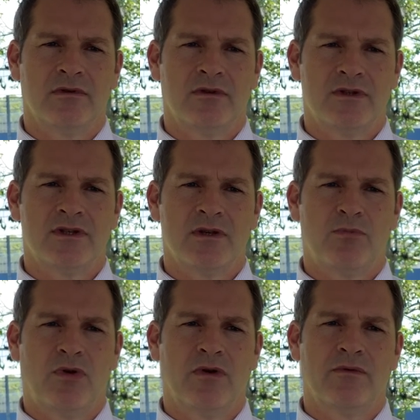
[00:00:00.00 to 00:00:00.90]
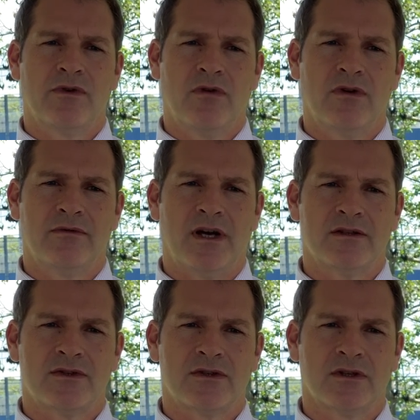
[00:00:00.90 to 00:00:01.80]
This is important for all of
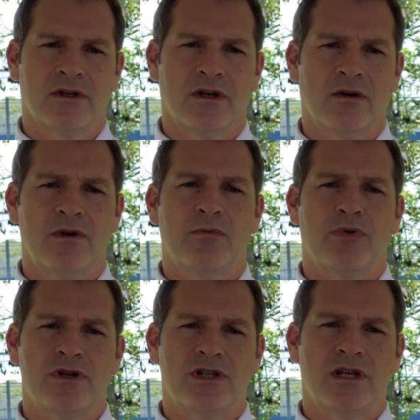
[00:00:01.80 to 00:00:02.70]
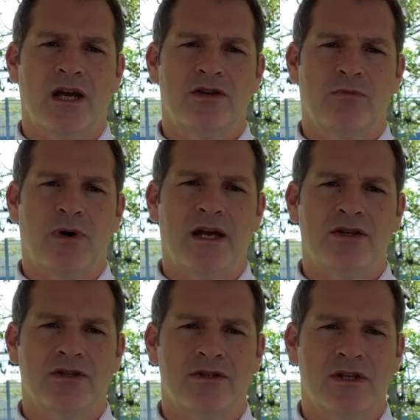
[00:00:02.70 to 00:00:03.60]
us. We appreciate your
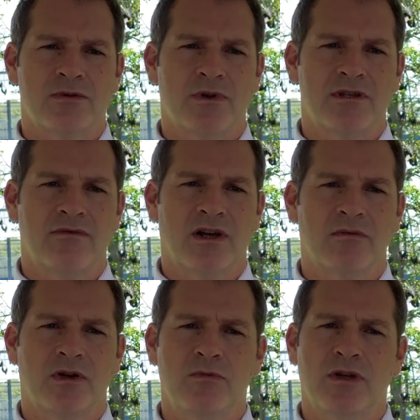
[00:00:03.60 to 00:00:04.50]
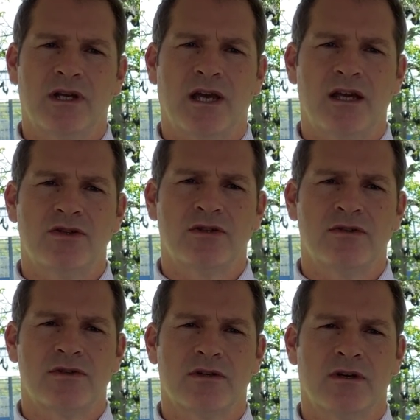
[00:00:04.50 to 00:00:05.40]
patience as we develop
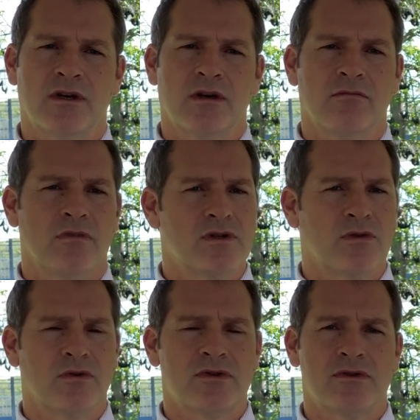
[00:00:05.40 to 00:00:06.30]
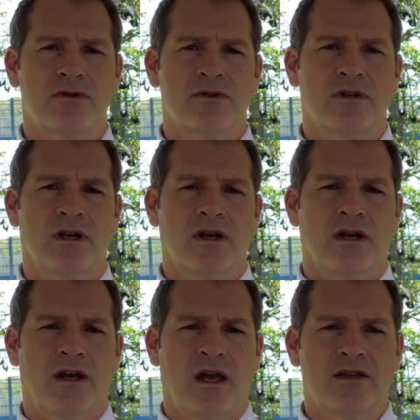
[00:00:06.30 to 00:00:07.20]
communications, resources,
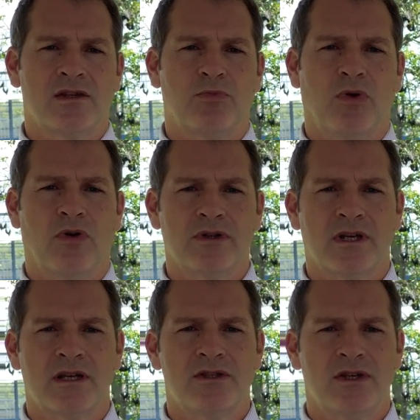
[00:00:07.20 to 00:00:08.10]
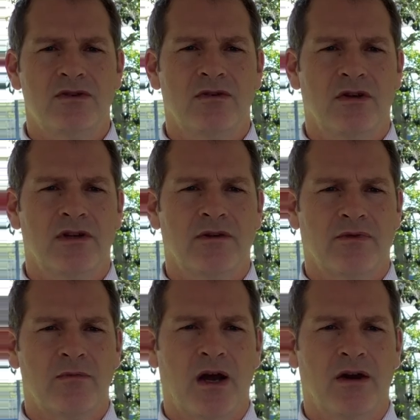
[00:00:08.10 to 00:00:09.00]
and support to continue learning
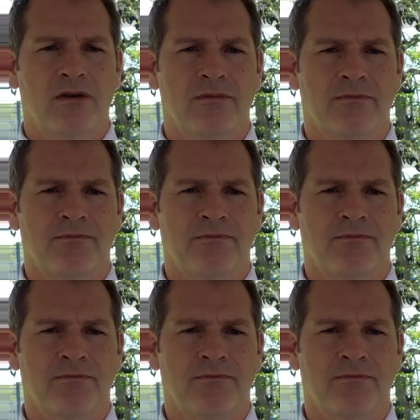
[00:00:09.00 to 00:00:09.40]
from home.